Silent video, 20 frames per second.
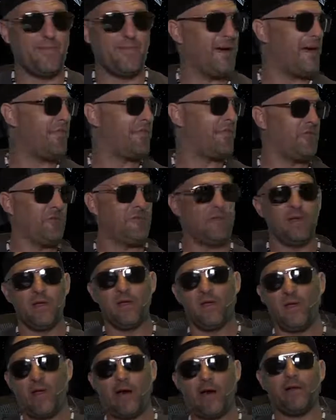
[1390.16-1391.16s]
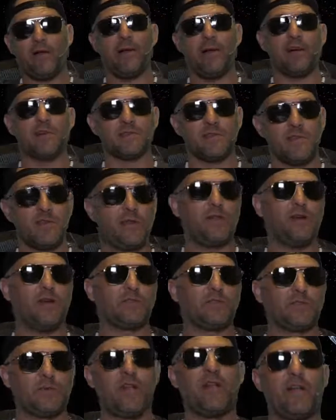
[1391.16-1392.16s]
bathroom, outhouse,
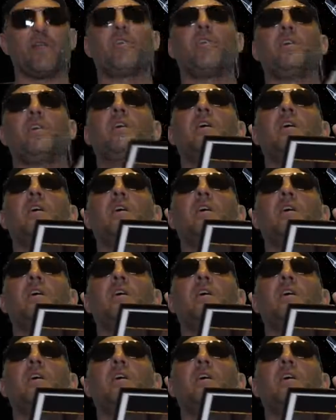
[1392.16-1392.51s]
in-house, whatever.